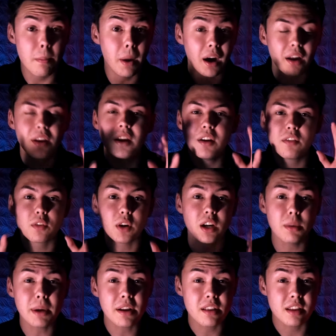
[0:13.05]
But, for
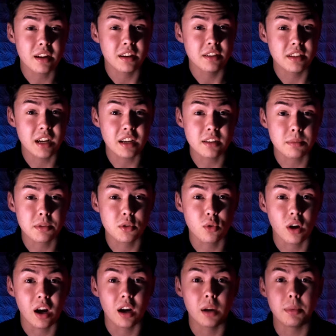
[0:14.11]
anybody that is not
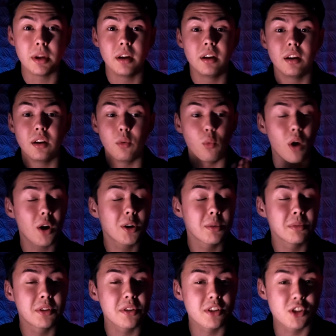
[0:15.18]
subscribed, welcome
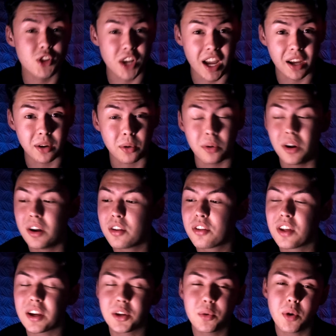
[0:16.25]
to the channel.
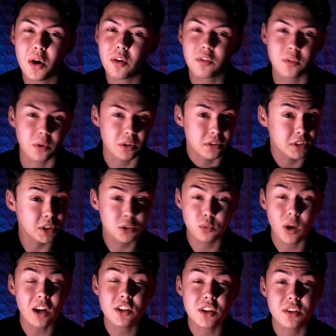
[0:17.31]
Thank you all for just
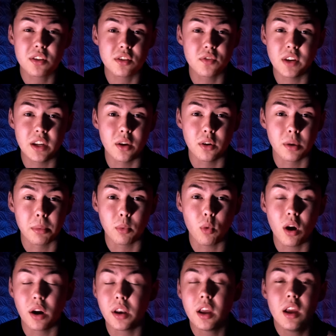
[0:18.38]
watching this video, number
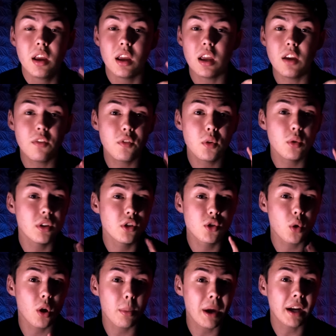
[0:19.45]
one. If you
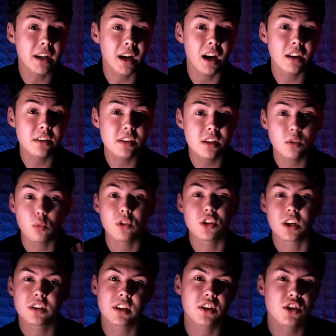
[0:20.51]
enjoy my content, which
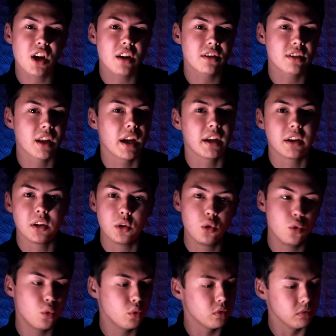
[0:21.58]
I suggest, like,
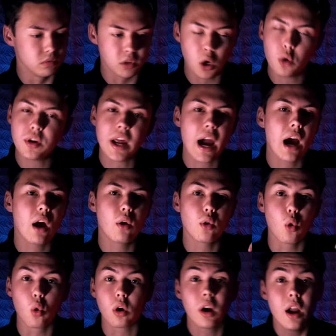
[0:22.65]
you go down,
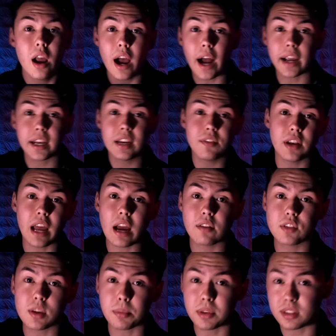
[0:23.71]
or I can even
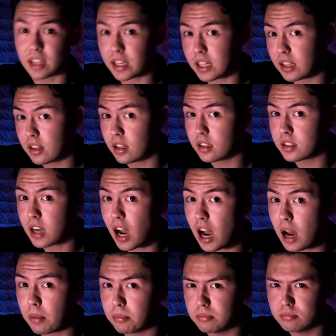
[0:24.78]
have something like in the
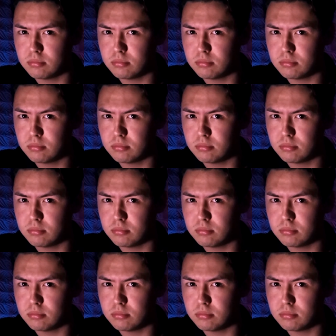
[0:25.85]
top...